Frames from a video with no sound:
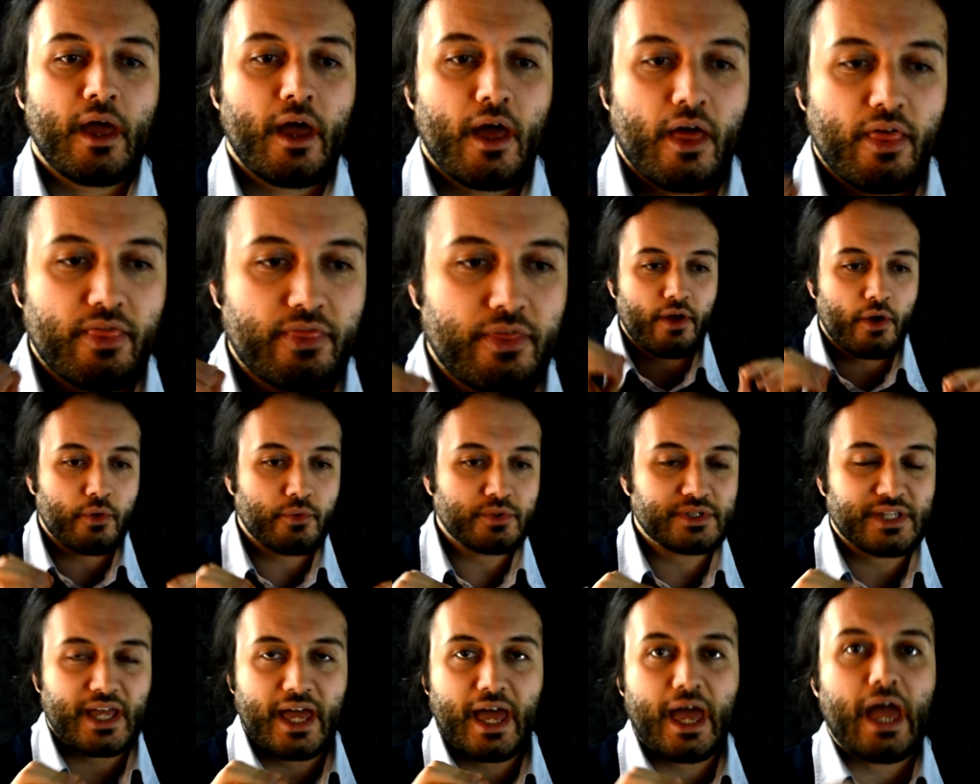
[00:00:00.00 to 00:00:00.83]

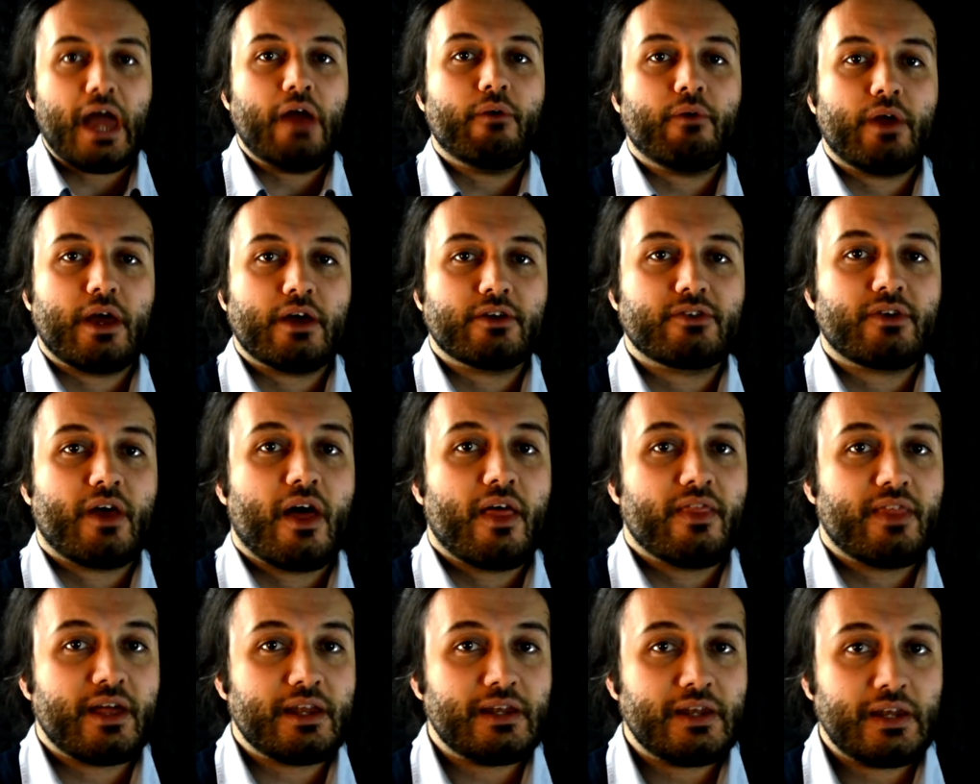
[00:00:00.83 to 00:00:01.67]
those areas
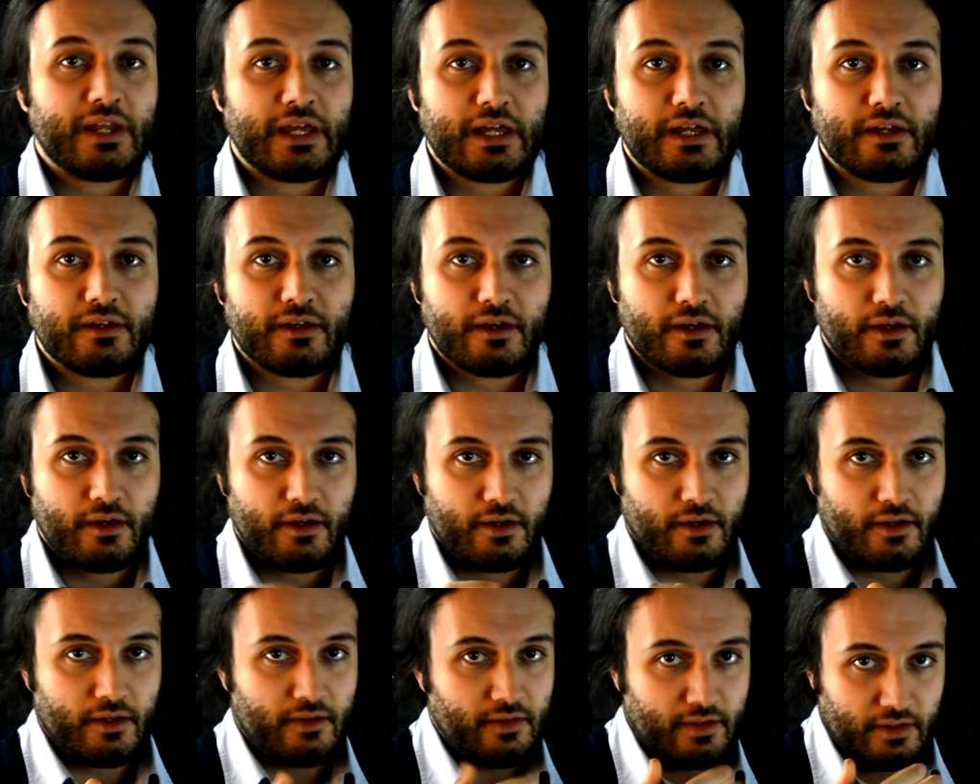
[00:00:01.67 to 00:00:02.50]
that need
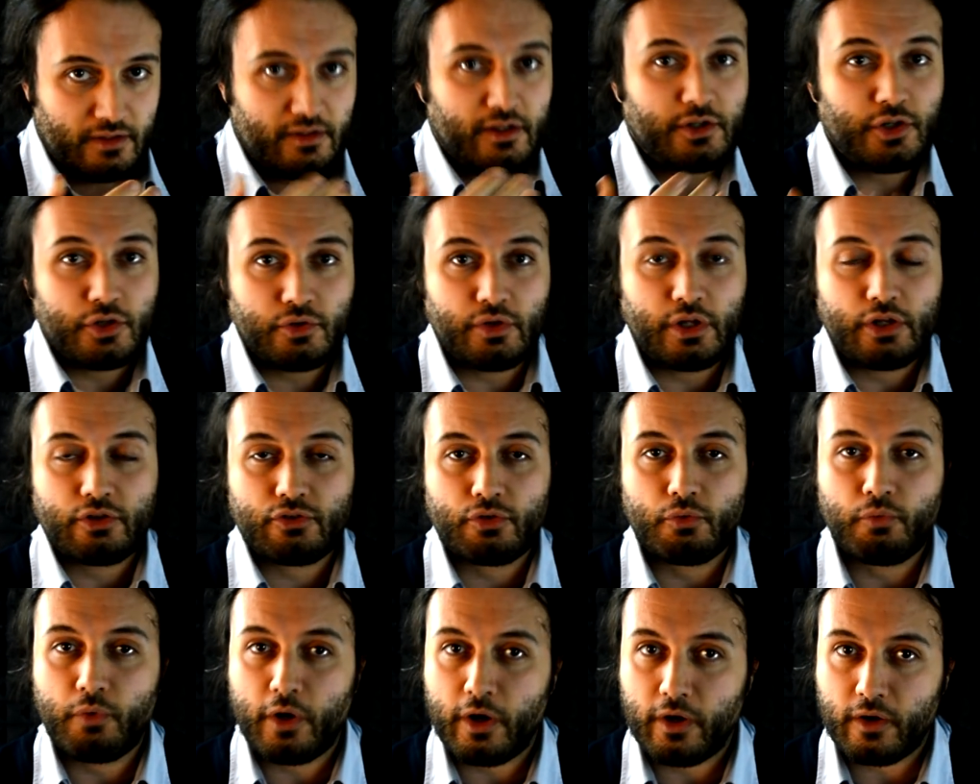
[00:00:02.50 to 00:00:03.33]
that, that you need
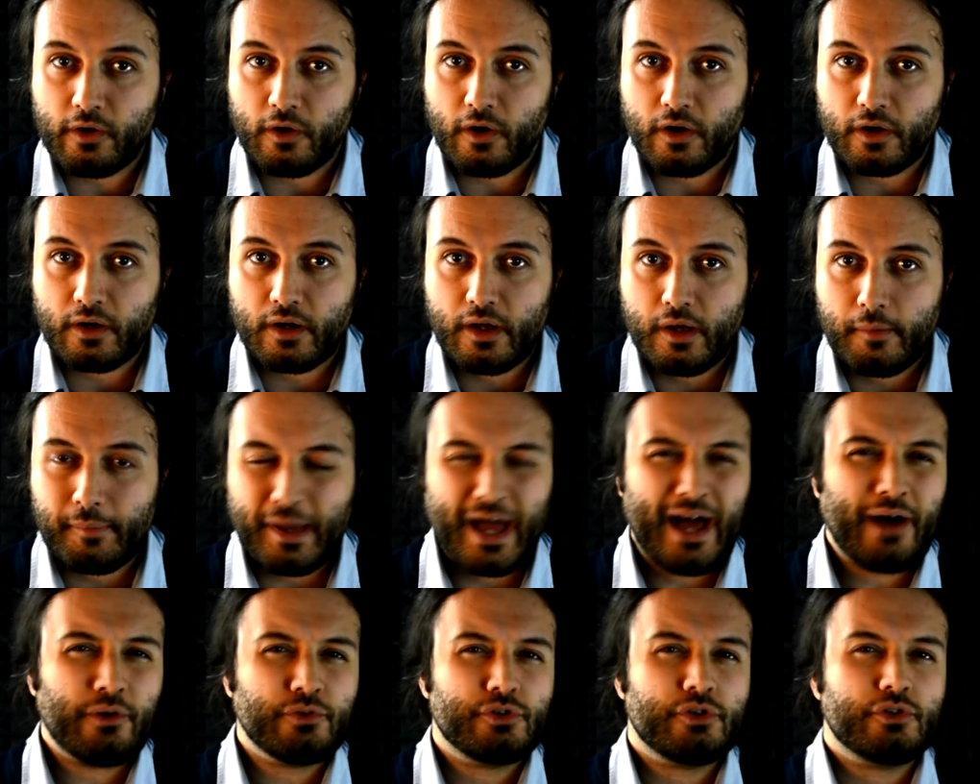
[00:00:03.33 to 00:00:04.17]
to work on. But
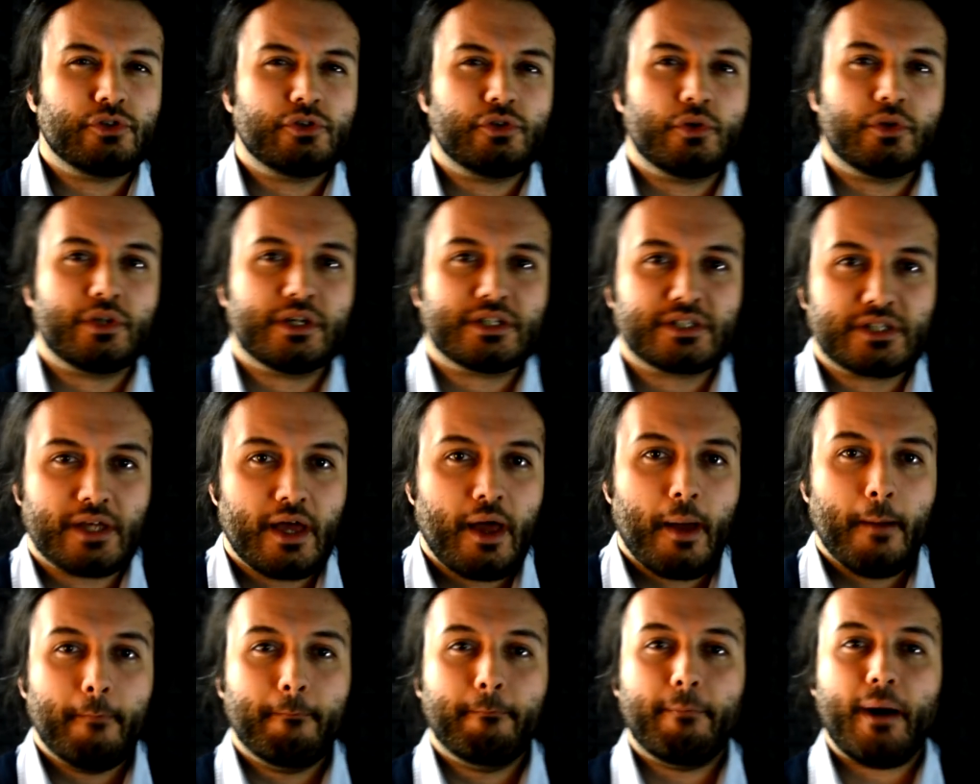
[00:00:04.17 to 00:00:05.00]
how do you do this?
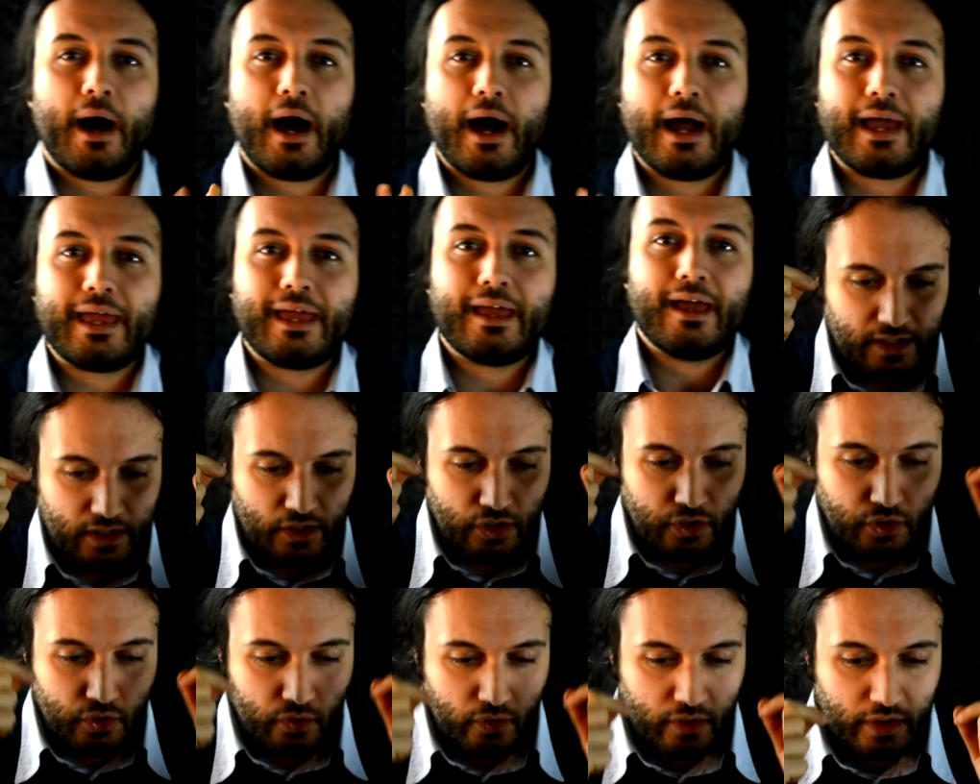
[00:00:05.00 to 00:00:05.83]
By
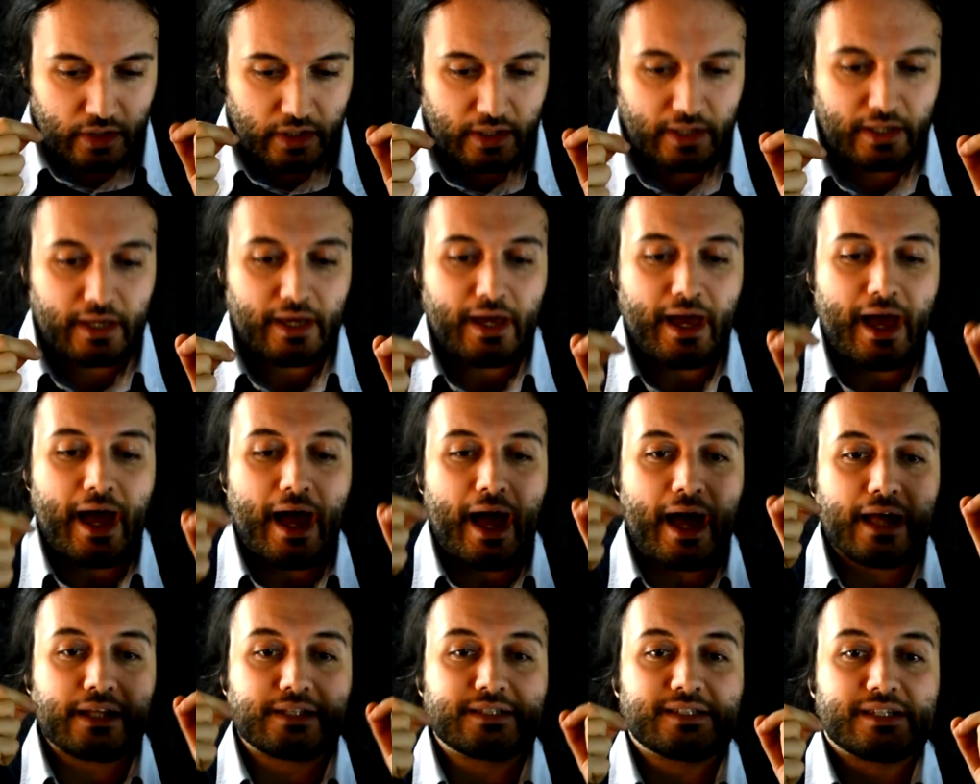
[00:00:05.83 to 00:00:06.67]
looking
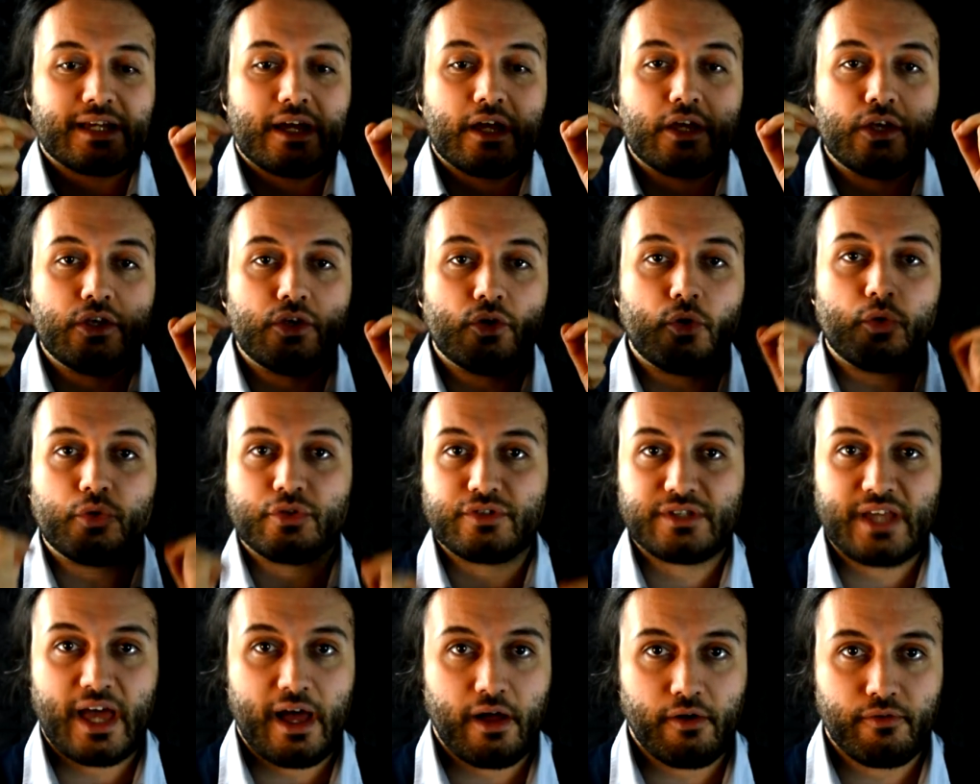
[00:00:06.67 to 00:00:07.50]
at
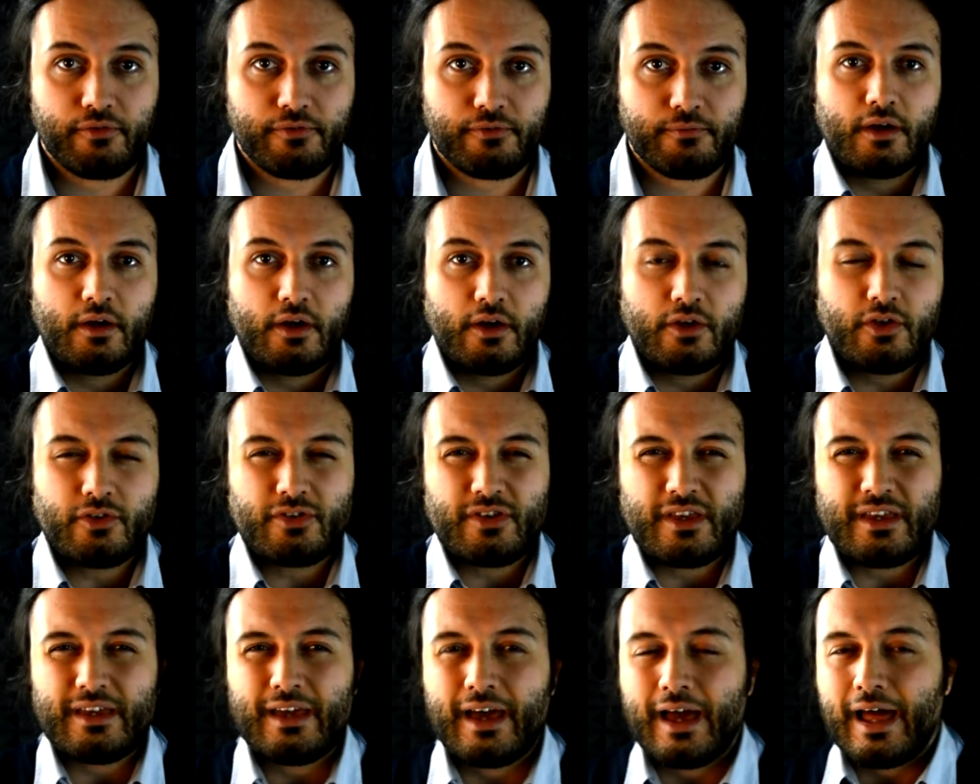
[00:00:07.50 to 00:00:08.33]
yourself. You
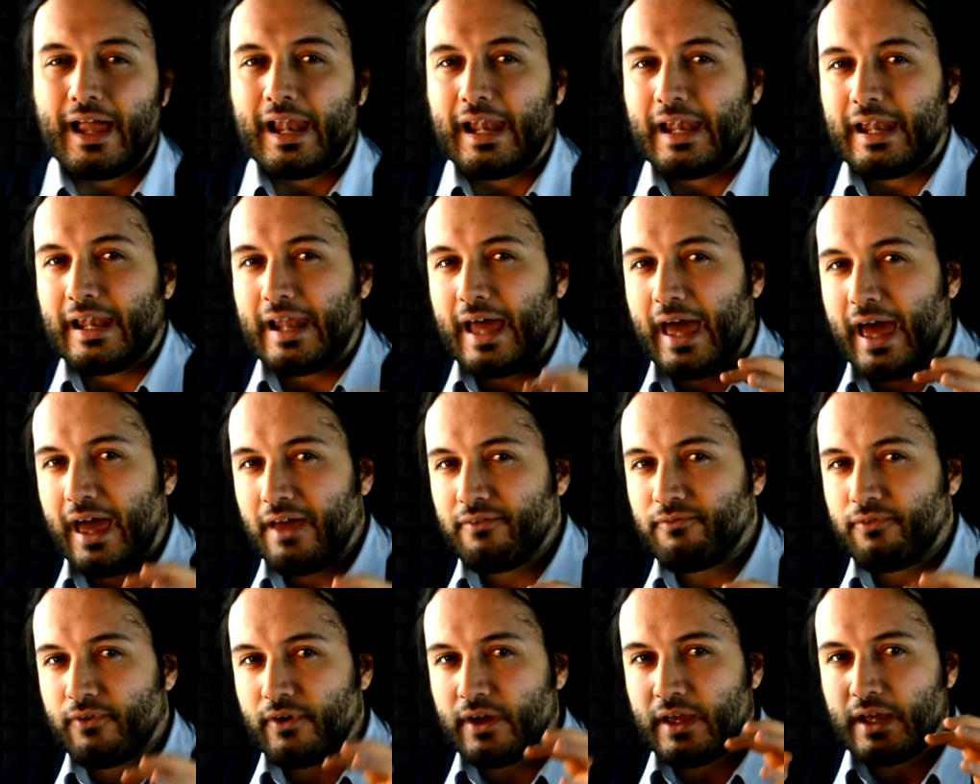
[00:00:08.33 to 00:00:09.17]
see,
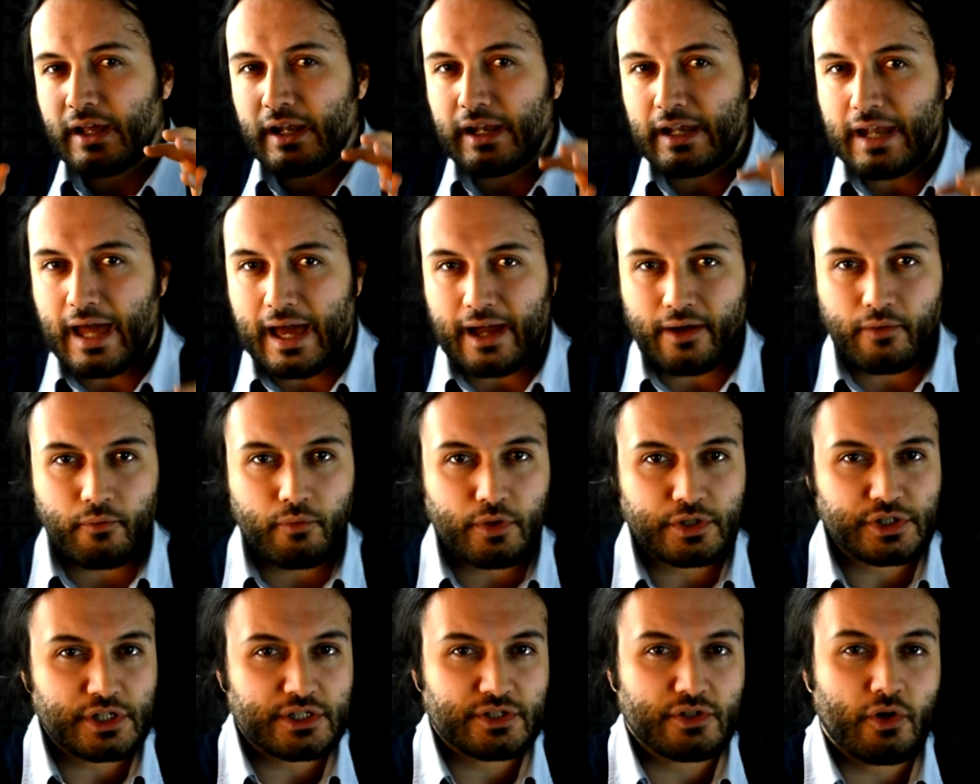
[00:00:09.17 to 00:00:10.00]
every
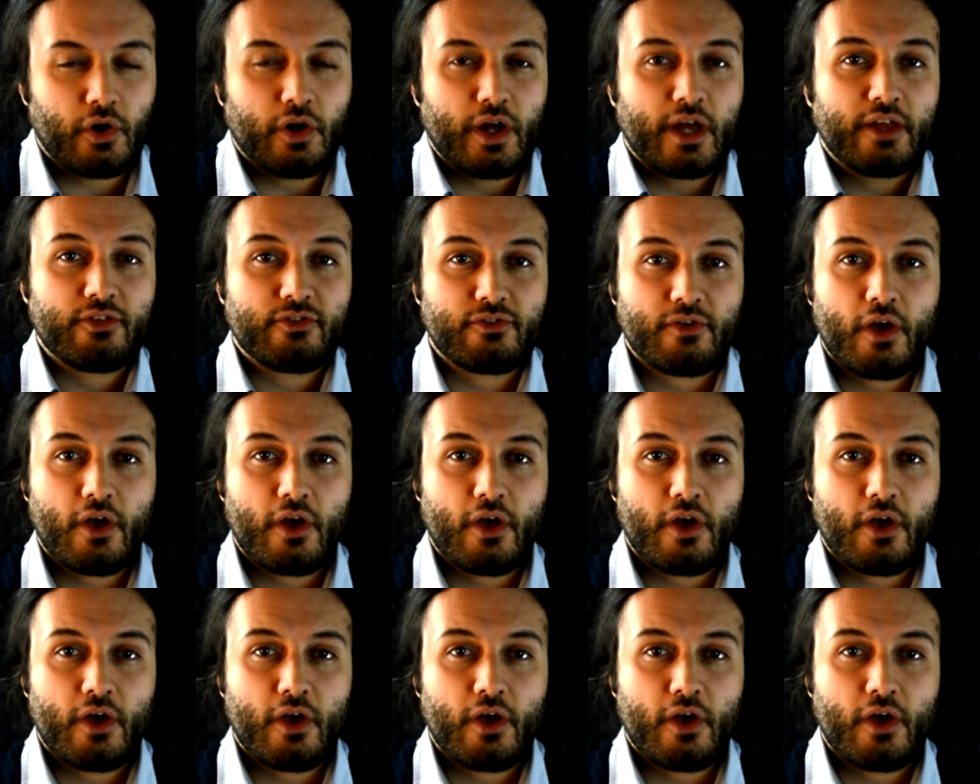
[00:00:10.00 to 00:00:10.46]
language has got its